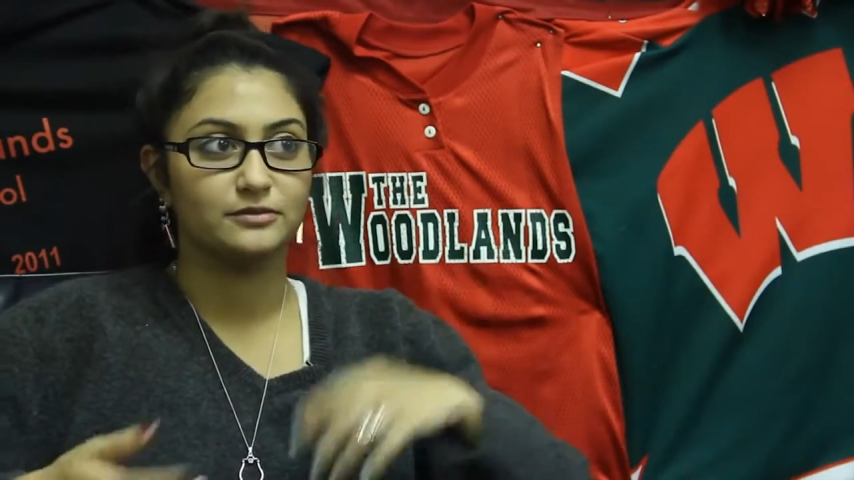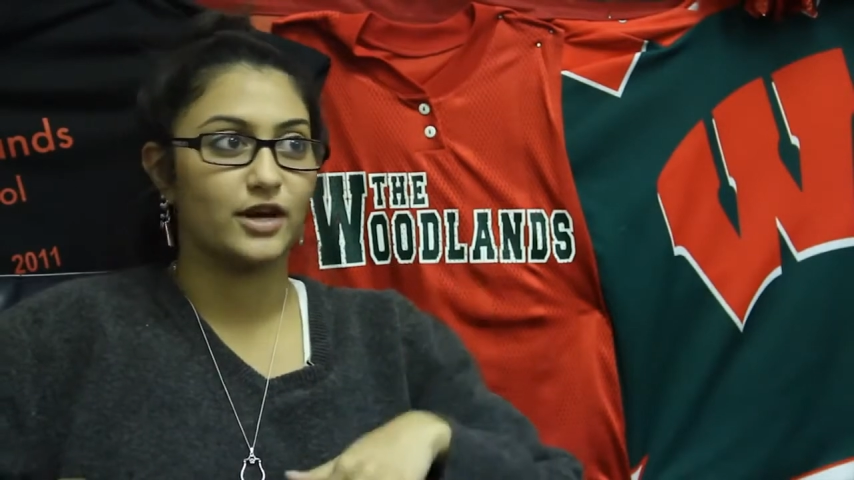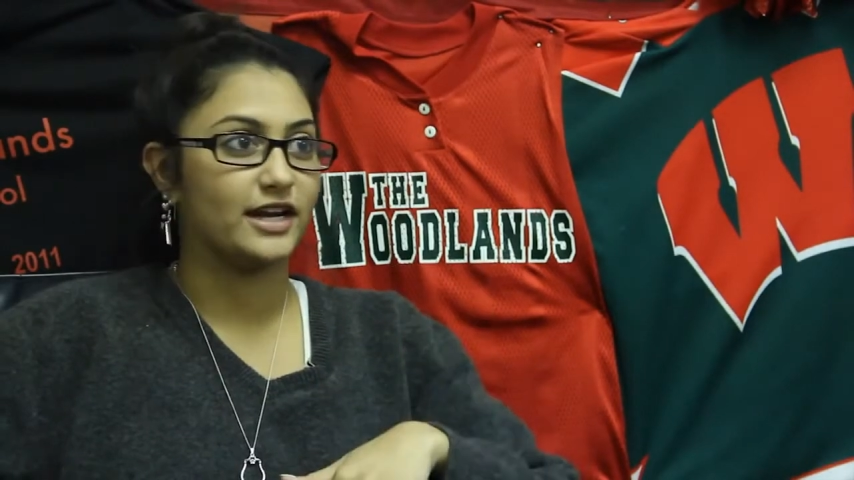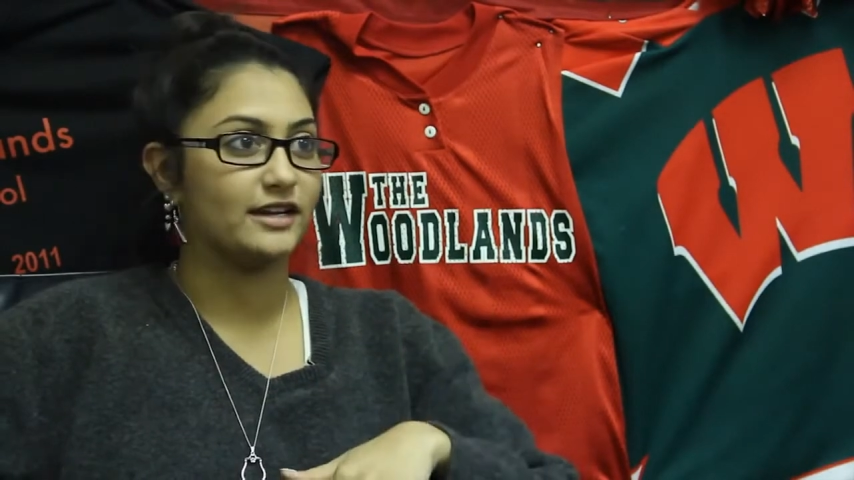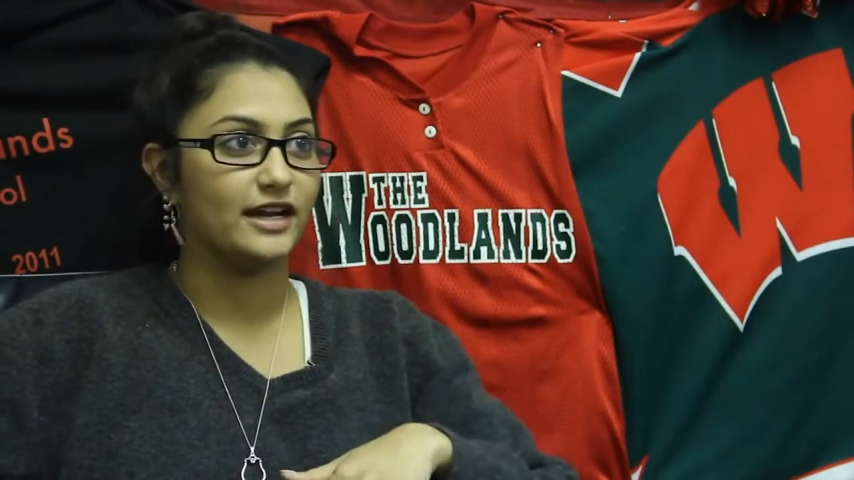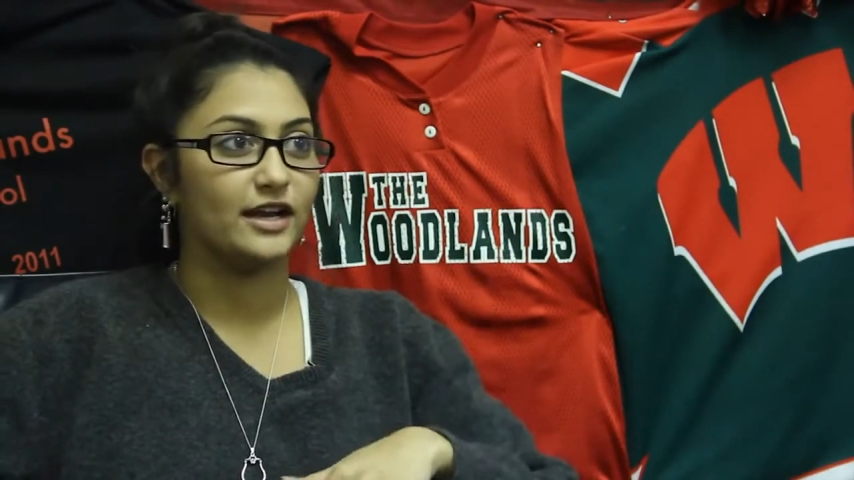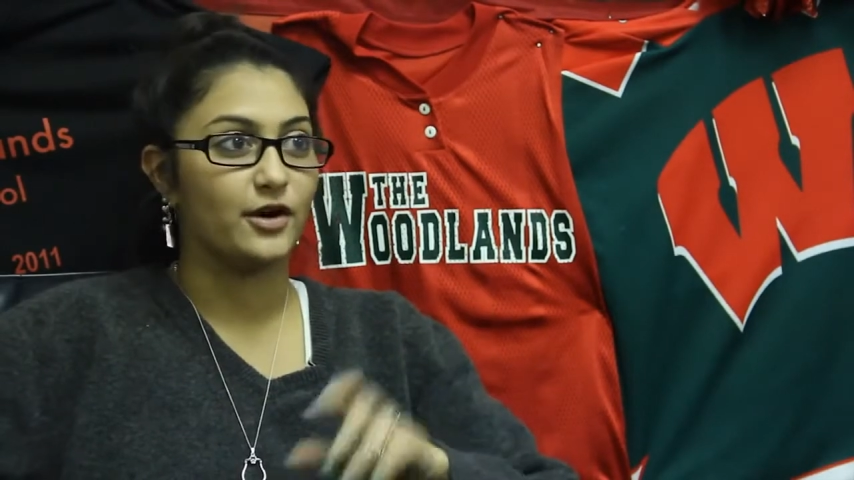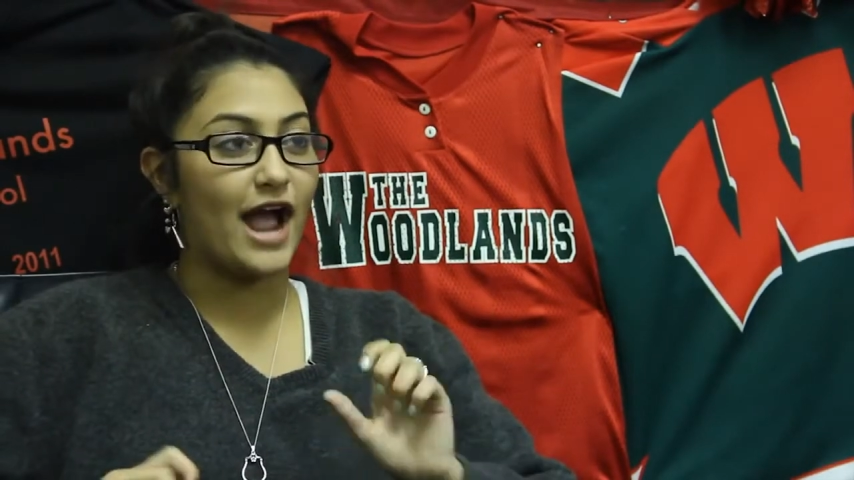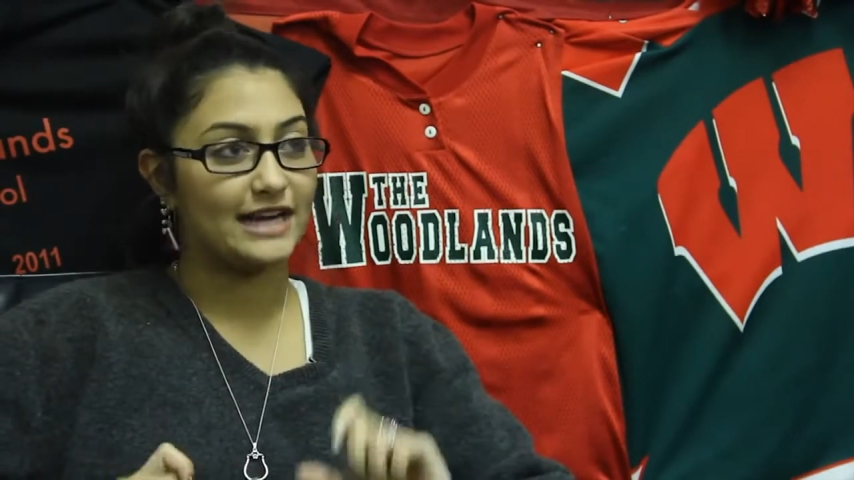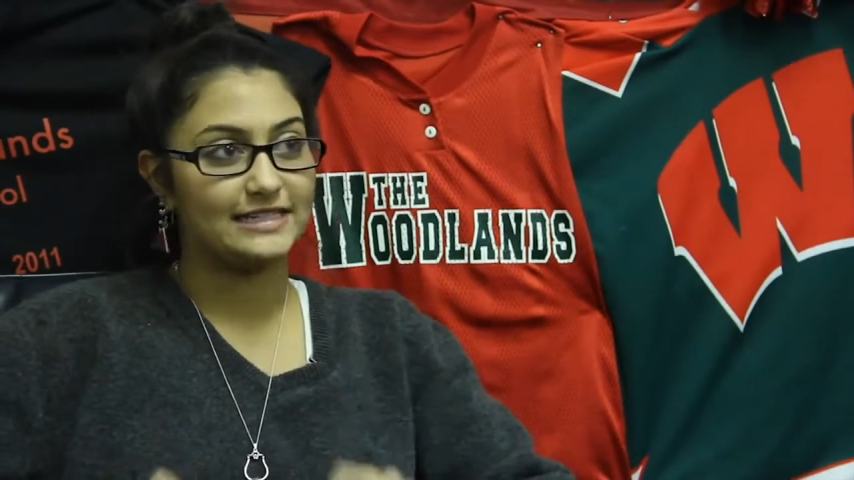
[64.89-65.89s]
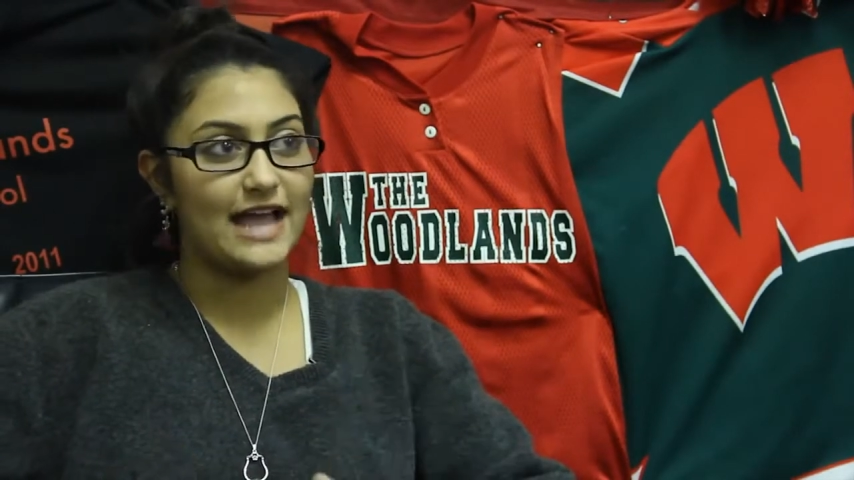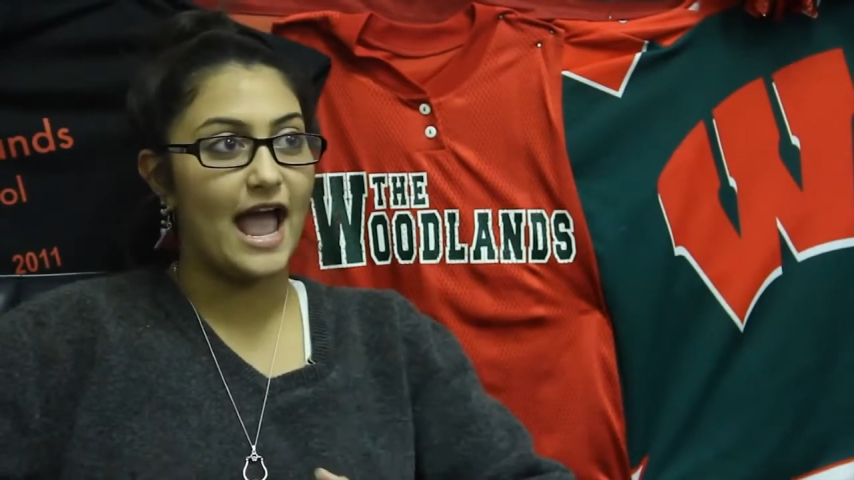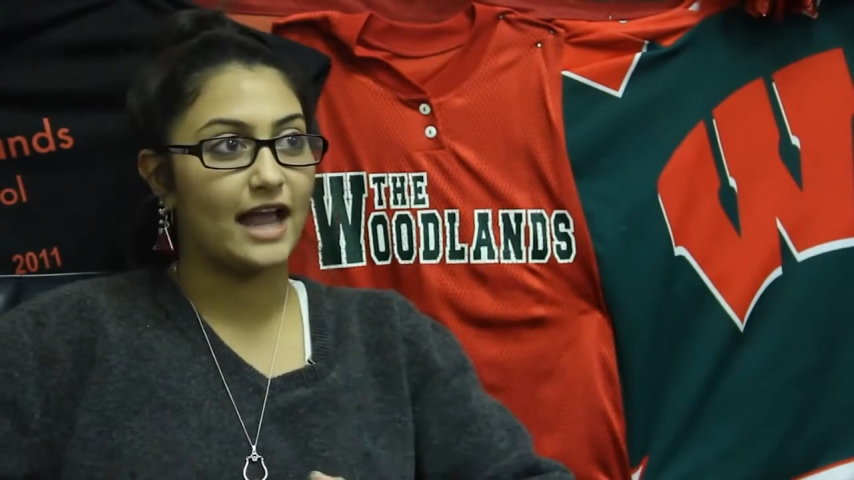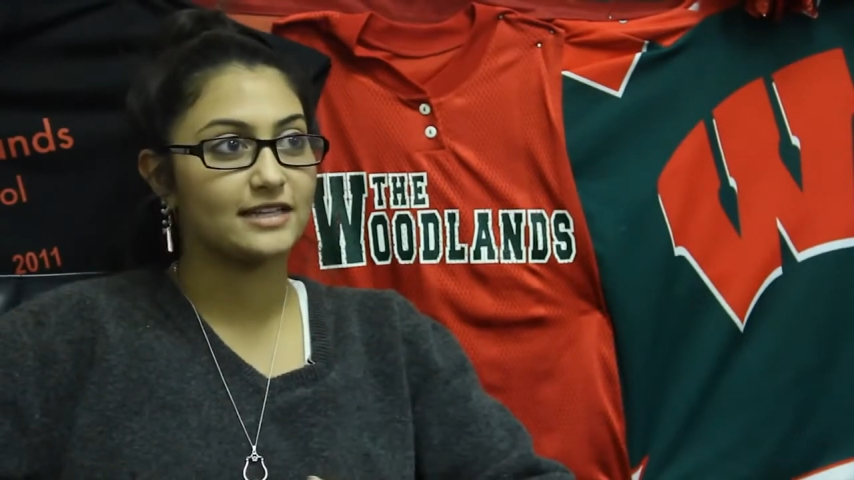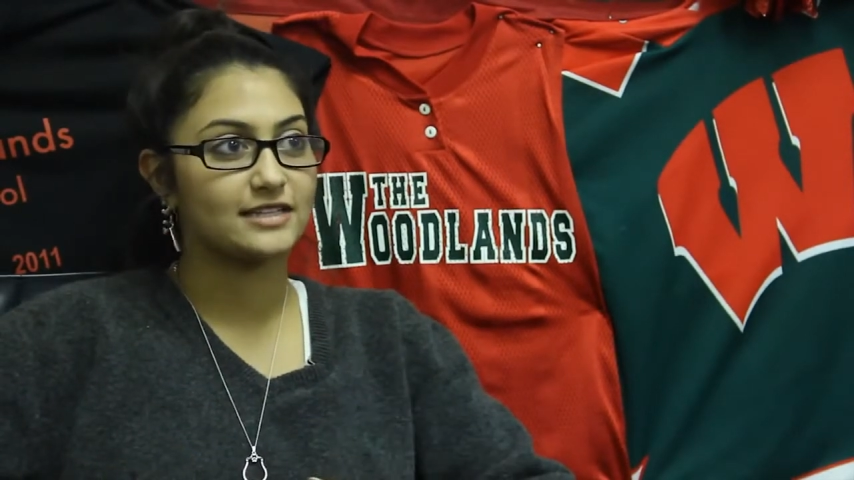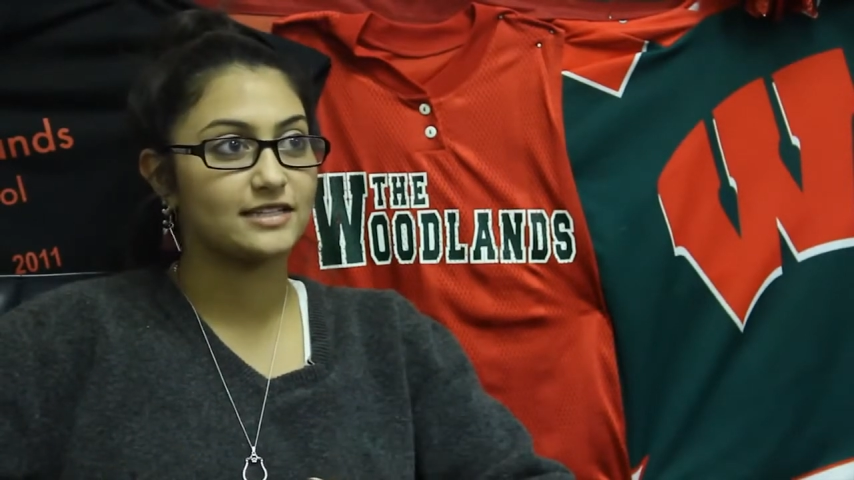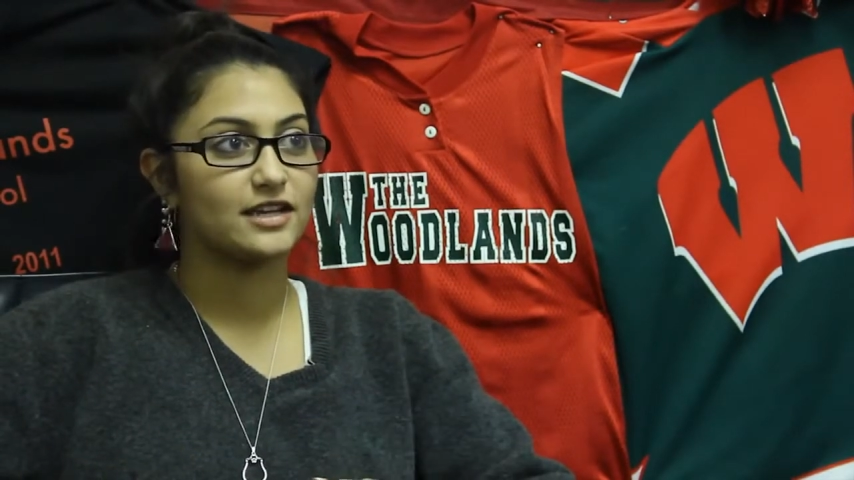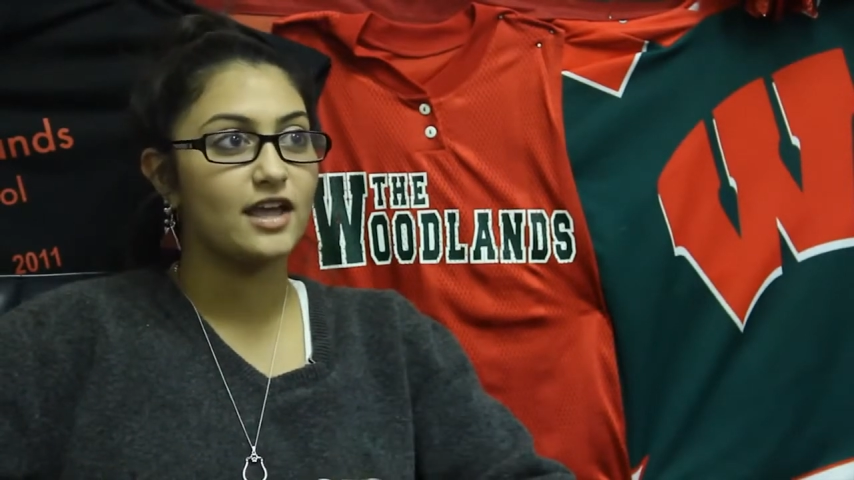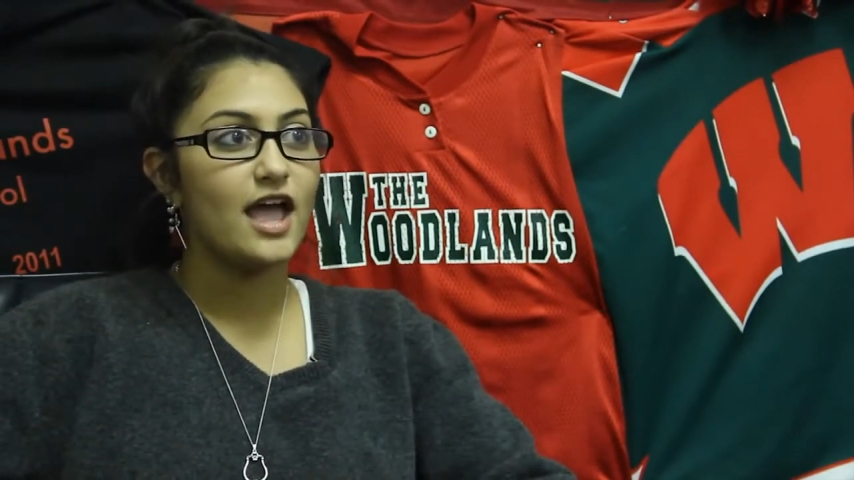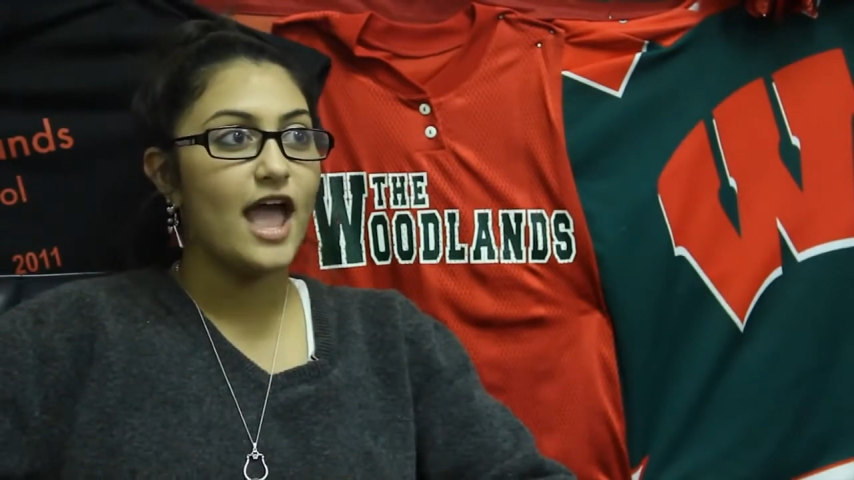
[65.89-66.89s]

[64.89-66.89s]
brighten it or add text